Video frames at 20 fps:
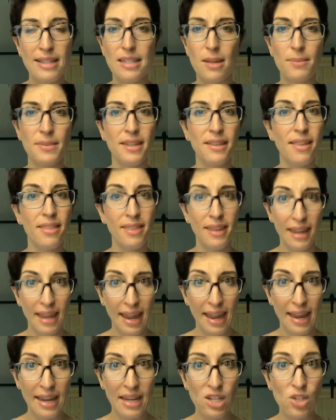It's something that they
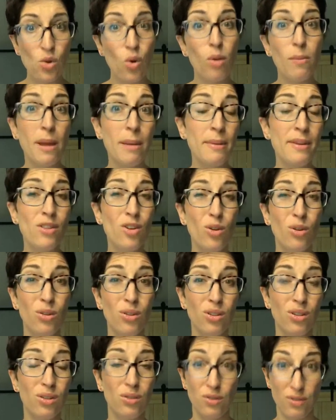hate. Or maybe
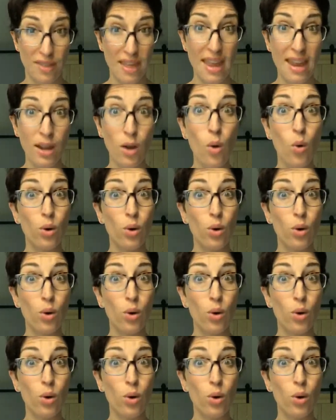they